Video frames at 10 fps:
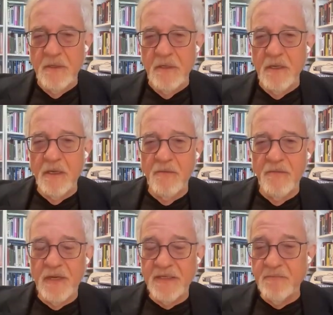
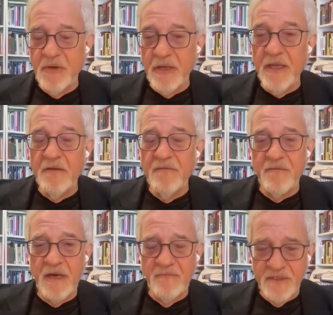That is about
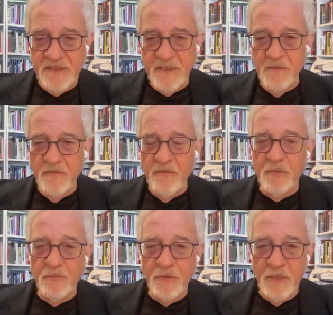85% of the
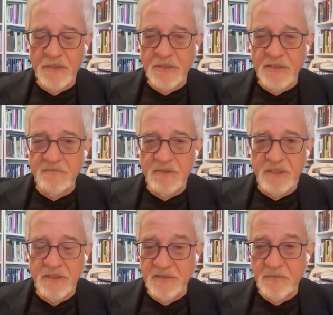population has been
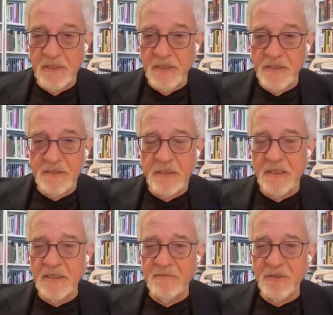displaced
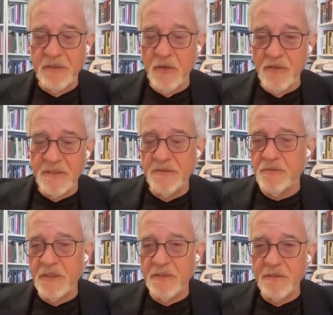and has been
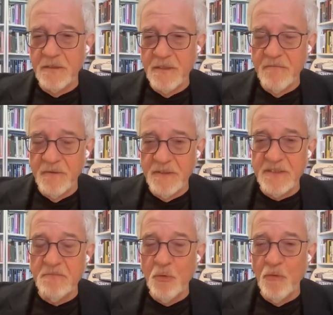concentrated in a very
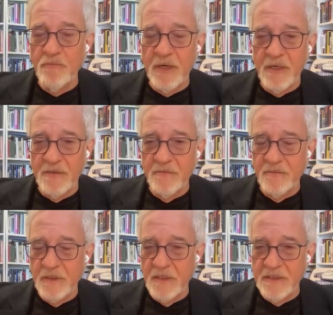small part of
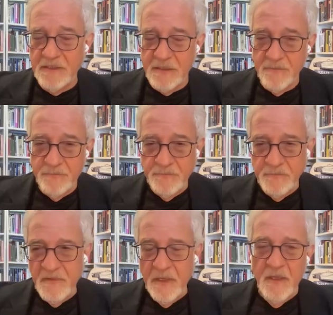Gaza.
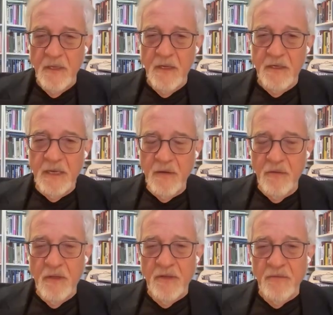Now,
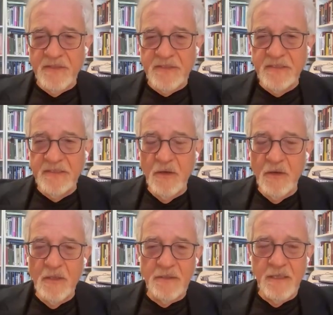this is
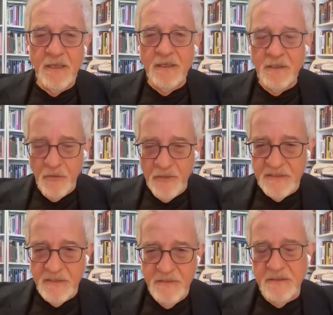not a
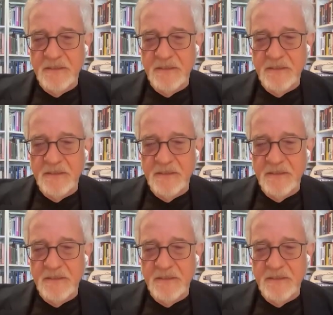coincidence.